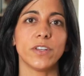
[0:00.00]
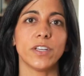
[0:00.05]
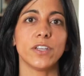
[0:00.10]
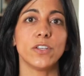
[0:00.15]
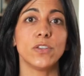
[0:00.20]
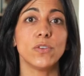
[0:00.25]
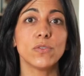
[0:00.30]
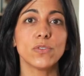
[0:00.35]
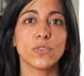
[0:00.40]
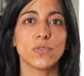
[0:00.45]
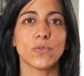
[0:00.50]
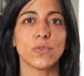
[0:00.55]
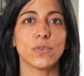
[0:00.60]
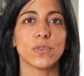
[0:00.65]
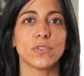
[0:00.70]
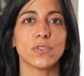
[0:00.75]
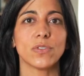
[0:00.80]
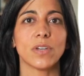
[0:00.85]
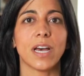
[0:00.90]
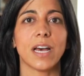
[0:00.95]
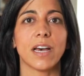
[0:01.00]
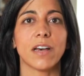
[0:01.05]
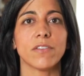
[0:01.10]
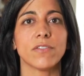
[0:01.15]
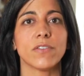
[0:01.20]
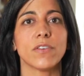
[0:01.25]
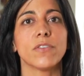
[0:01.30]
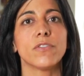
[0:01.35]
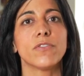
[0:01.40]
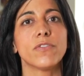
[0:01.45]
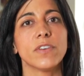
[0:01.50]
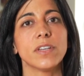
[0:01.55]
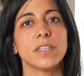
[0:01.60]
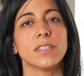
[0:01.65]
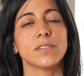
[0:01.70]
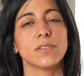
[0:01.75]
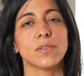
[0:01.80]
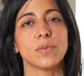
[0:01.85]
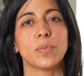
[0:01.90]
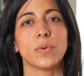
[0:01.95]
very useful to have a
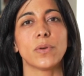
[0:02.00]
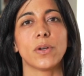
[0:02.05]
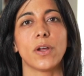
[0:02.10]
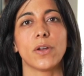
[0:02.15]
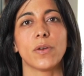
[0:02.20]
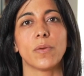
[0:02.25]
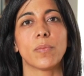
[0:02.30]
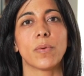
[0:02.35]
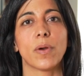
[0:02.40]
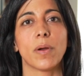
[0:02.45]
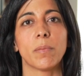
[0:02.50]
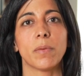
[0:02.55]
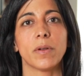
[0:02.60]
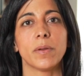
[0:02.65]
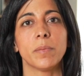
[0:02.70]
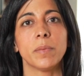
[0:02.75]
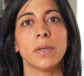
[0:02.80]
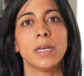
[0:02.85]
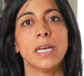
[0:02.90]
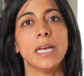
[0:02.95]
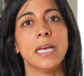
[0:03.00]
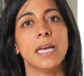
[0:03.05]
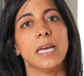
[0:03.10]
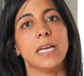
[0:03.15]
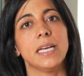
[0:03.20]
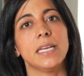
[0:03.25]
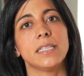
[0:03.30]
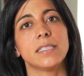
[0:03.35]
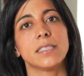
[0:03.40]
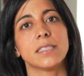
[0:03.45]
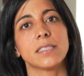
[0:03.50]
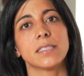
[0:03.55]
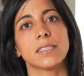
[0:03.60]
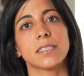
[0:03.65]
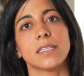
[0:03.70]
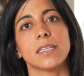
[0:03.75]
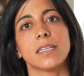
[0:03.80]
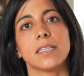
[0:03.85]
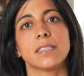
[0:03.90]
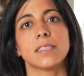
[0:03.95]
face to put on a problem.
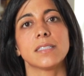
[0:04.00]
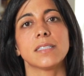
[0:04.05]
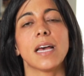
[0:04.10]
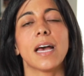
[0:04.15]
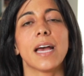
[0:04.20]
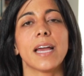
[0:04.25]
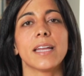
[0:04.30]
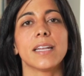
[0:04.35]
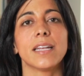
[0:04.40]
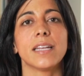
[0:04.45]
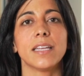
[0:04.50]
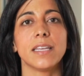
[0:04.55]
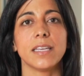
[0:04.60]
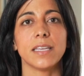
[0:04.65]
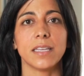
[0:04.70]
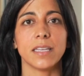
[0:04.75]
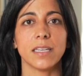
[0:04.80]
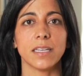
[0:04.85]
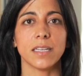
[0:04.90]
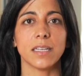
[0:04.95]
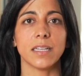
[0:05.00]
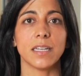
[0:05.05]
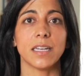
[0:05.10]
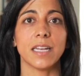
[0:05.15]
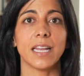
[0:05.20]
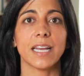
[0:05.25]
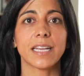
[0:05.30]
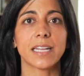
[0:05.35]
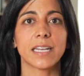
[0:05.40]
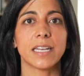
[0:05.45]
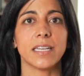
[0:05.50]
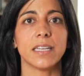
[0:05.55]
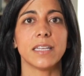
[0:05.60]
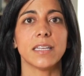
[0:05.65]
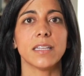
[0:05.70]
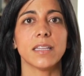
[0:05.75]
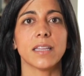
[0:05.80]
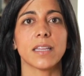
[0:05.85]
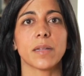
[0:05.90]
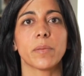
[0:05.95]
It's, it's highly
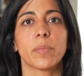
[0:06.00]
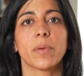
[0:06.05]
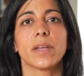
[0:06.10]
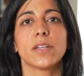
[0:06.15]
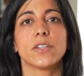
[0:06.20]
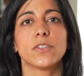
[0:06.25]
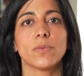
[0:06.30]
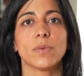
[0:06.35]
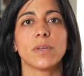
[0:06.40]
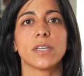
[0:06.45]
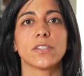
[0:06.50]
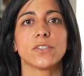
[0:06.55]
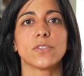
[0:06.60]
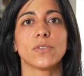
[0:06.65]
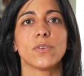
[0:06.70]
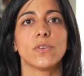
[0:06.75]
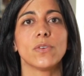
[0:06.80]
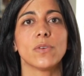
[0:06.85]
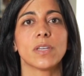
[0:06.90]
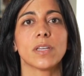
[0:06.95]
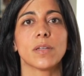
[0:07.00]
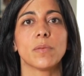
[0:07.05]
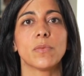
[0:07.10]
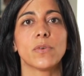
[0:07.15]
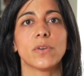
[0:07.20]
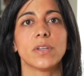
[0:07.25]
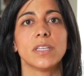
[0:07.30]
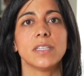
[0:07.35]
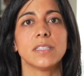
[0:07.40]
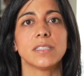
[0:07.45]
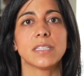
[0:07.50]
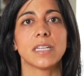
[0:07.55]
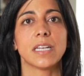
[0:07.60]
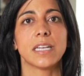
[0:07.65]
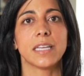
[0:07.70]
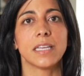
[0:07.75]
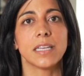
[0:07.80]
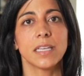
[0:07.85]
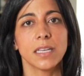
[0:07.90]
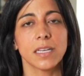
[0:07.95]
likely that by doing so, you can more
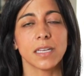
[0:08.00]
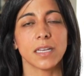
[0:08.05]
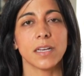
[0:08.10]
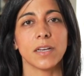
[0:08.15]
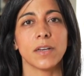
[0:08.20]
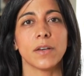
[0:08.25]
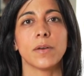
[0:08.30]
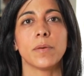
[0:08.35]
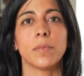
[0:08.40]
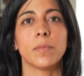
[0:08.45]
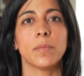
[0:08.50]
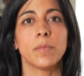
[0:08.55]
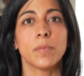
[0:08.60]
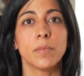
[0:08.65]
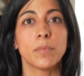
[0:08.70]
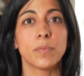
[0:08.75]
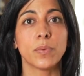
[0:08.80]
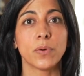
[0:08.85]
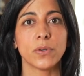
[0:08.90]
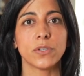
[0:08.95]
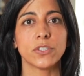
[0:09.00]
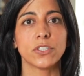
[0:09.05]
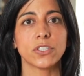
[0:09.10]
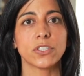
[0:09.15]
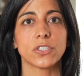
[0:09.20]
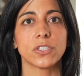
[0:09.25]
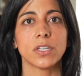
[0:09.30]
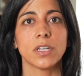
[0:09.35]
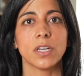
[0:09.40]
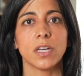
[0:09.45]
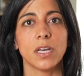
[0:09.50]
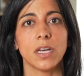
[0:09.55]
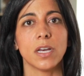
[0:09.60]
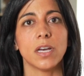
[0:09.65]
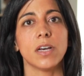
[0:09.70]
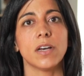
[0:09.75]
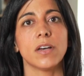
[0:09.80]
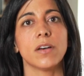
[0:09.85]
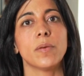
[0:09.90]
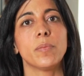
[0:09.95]
easily um, push
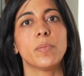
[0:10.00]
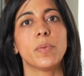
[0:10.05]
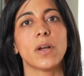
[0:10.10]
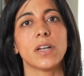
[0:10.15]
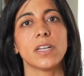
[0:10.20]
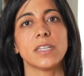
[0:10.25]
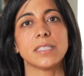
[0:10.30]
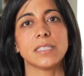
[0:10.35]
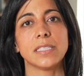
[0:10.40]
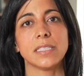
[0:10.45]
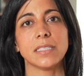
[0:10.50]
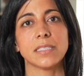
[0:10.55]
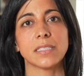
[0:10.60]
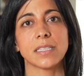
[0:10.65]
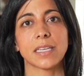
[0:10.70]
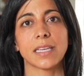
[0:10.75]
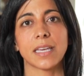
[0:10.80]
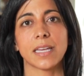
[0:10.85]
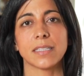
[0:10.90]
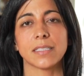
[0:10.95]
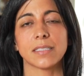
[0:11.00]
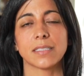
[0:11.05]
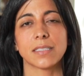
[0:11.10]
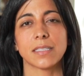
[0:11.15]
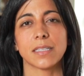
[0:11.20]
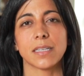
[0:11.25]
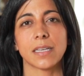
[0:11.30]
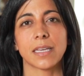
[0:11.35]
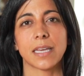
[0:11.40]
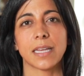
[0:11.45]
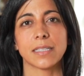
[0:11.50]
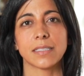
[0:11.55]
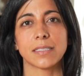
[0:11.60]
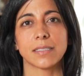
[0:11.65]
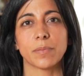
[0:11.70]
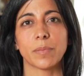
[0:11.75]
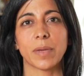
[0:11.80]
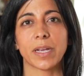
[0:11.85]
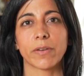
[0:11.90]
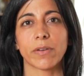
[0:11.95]
uh, policies against,
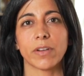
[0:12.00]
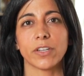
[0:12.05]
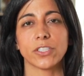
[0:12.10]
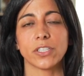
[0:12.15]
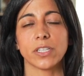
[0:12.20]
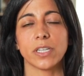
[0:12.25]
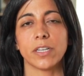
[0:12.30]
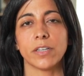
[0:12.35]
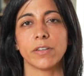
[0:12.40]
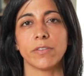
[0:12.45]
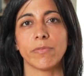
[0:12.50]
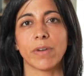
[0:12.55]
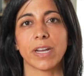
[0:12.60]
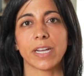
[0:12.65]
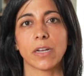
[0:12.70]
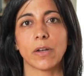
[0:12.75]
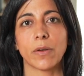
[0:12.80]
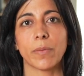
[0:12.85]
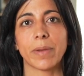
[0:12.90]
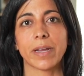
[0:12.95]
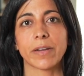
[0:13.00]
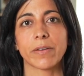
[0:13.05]
against migration and irregular